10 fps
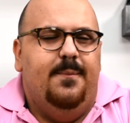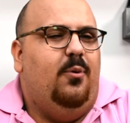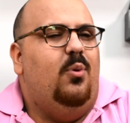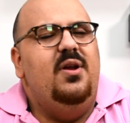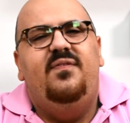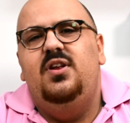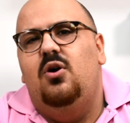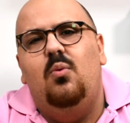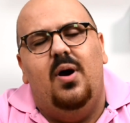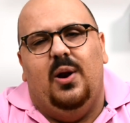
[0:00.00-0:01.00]
But what if you
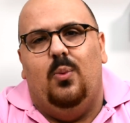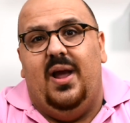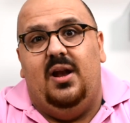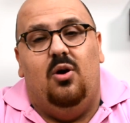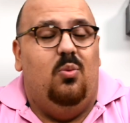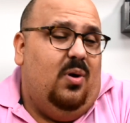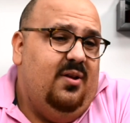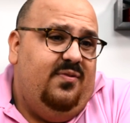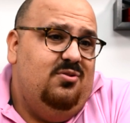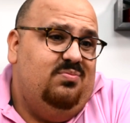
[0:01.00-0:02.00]
don't want to wait? Or what
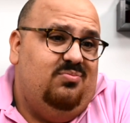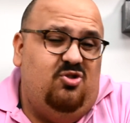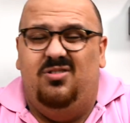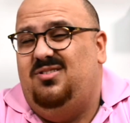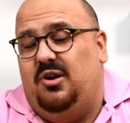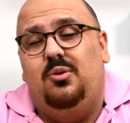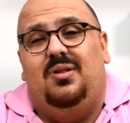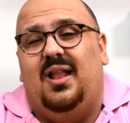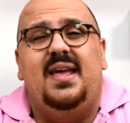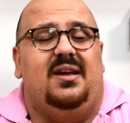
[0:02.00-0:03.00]
if you just don't
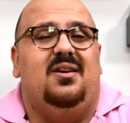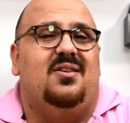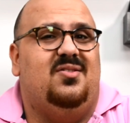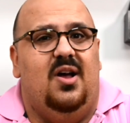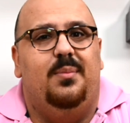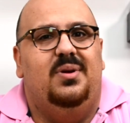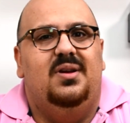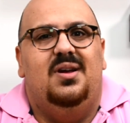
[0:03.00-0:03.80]
like a sub?